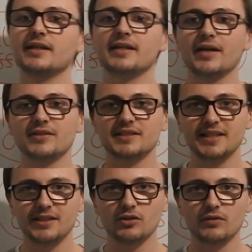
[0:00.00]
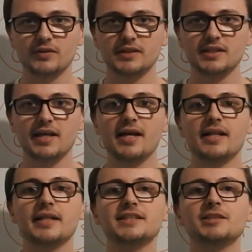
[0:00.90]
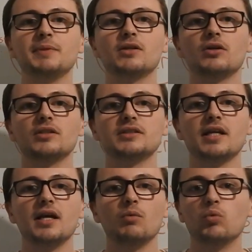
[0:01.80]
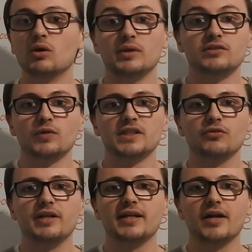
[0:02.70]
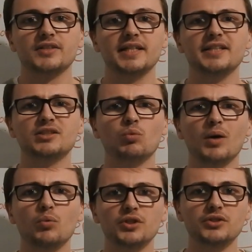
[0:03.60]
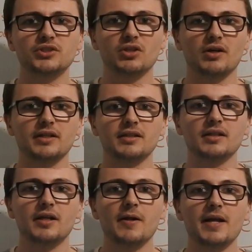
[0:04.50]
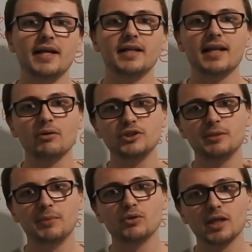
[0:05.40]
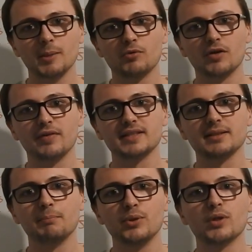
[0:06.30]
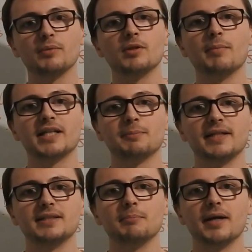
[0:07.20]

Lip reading: and guaranteed offers. This is because, well, it's risk-free and guaranteed, so why wouldn't you start here? It allows you to build up your profits and build up the match betting